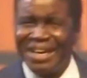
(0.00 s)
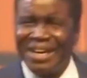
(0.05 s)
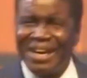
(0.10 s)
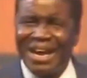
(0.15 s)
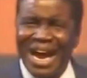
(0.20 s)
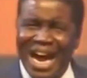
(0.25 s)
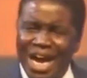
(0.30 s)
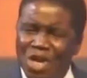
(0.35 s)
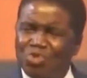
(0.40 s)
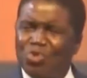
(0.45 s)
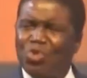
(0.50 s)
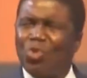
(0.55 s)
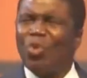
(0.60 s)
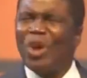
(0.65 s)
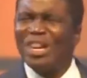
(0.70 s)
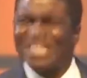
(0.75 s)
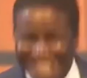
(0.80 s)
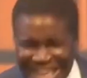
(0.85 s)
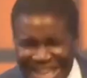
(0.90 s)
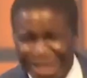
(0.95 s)
And you
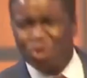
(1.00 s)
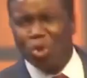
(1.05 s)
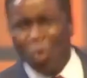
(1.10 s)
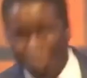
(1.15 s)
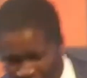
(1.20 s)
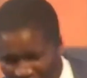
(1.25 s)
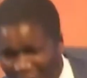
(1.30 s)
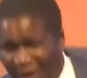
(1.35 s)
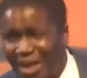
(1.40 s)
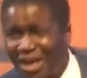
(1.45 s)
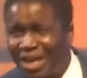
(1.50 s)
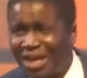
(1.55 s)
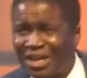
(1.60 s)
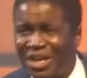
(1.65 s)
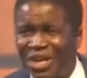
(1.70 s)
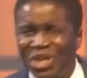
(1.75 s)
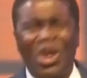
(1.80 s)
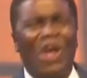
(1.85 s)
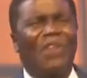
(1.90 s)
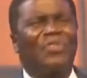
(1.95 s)
want things to work.
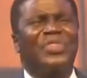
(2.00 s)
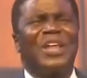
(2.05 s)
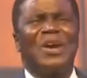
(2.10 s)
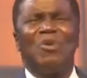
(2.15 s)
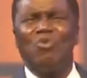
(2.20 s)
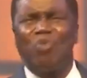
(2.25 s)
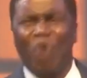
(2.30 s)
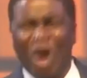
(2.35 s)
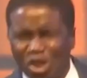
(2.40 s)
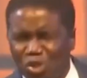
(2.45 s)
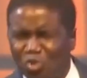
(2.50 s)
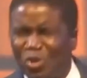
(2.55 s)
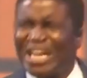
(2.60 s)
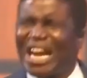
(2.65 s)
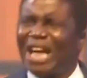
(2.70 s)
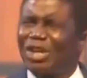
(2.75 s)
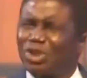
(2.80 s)
Nothing works without